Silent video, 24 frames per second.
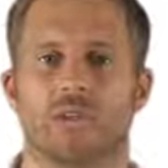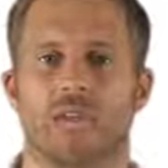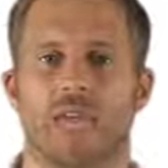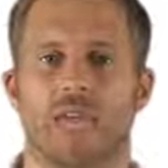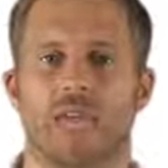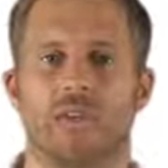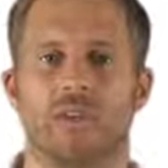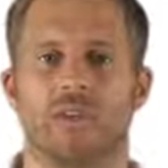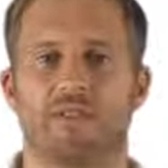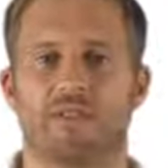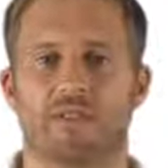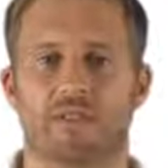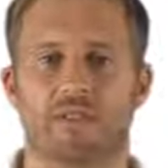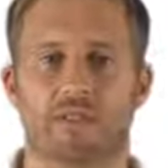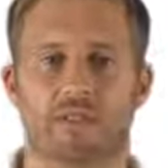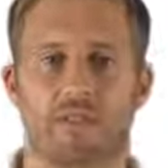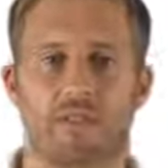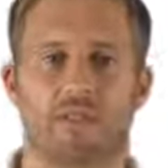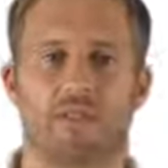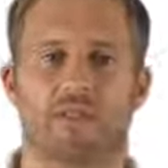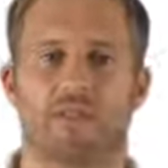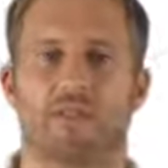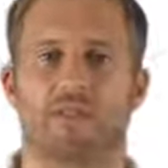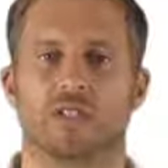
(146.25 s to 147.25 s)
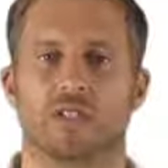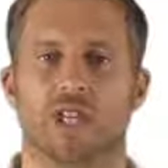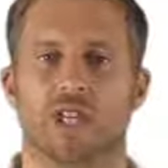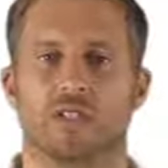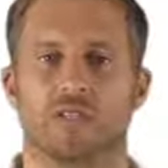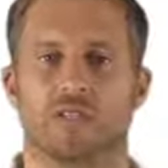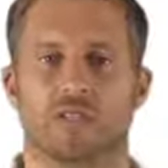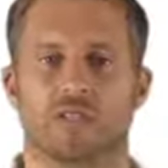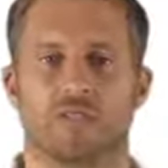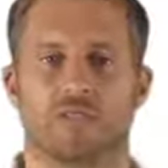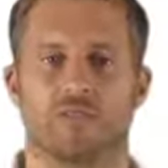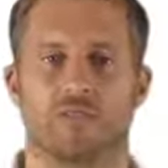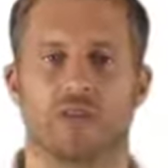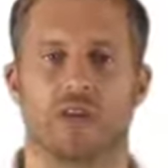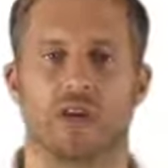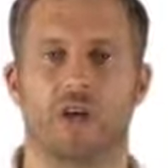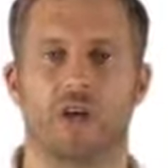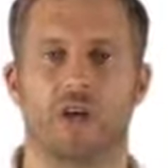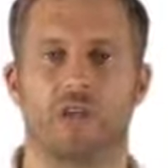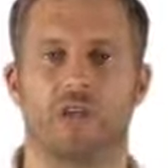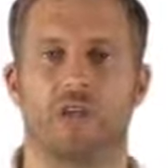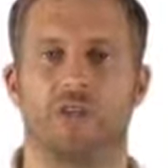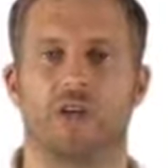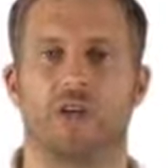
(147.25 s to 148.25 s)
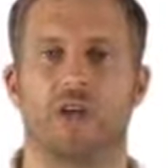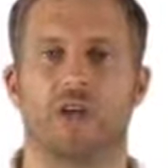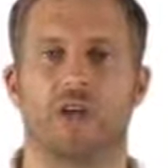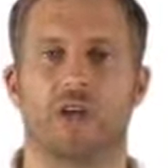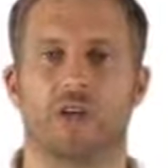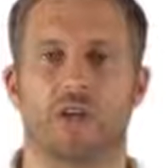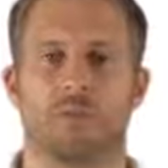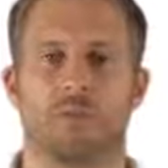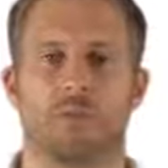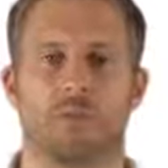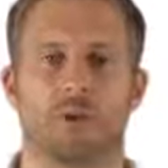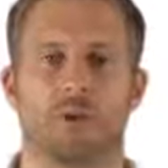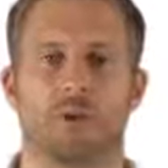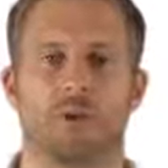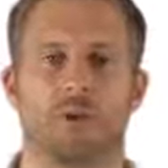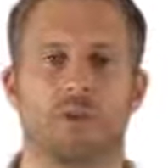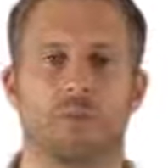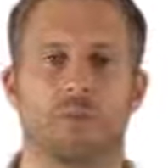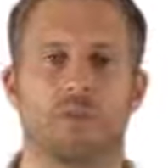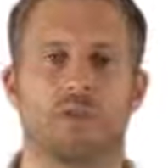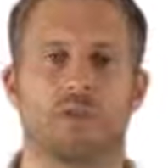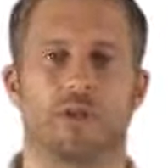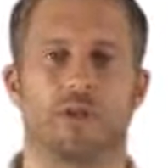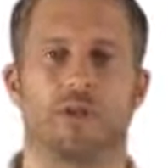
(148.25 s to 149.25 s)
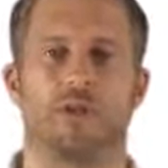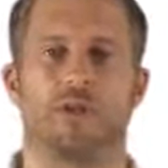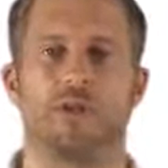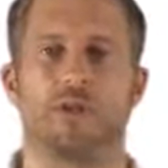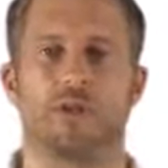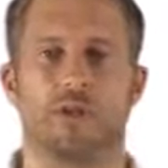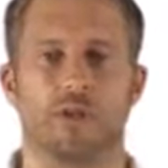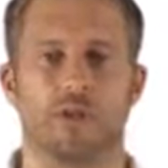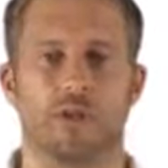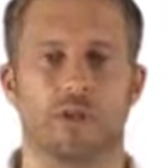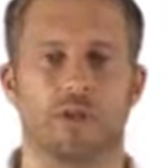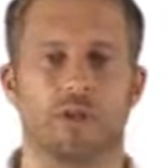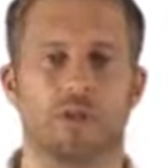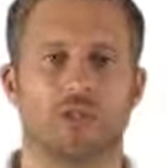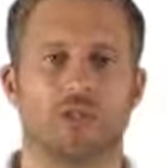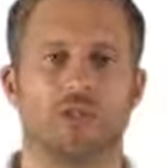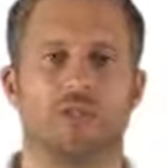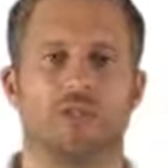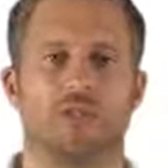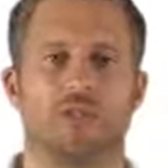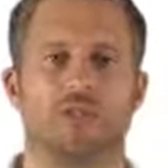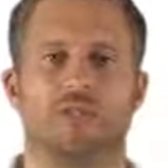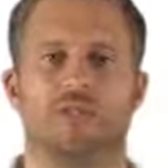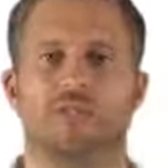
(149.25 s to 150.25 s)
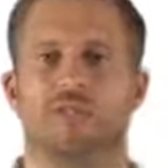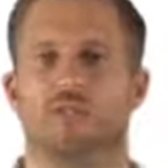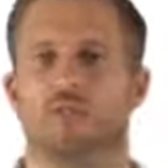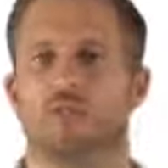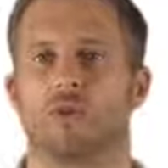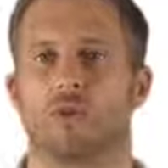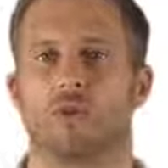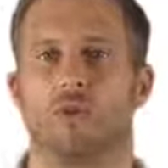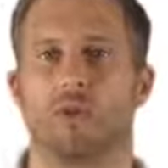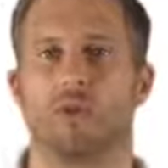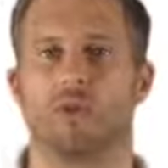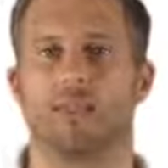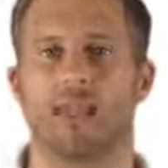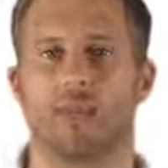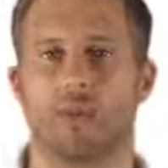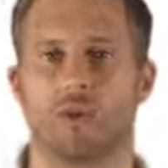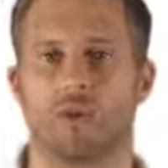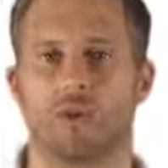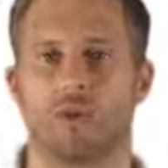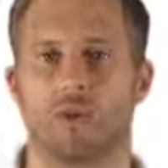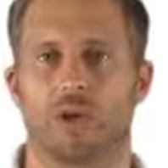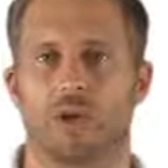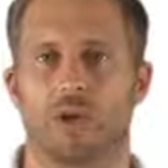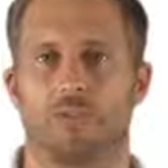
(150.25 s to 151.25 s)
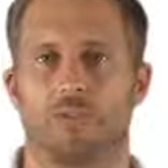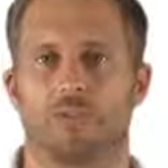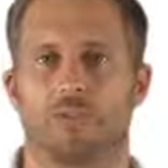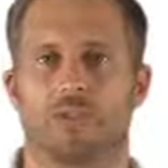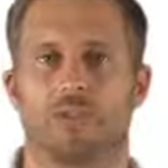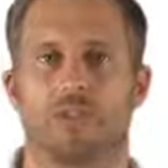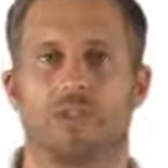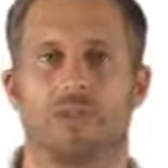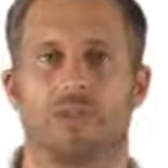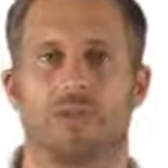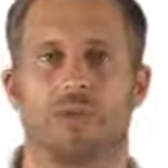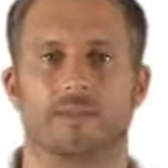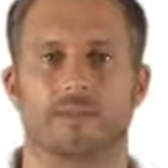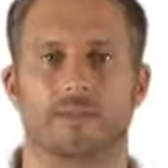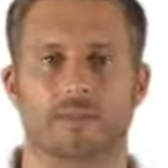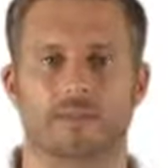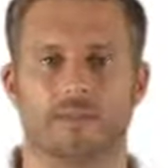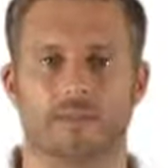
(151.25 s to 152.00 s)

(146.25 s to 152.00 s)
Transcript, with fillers: Even if the scales aren't changing at first, your body, your body should be shifting to a much healthier composition.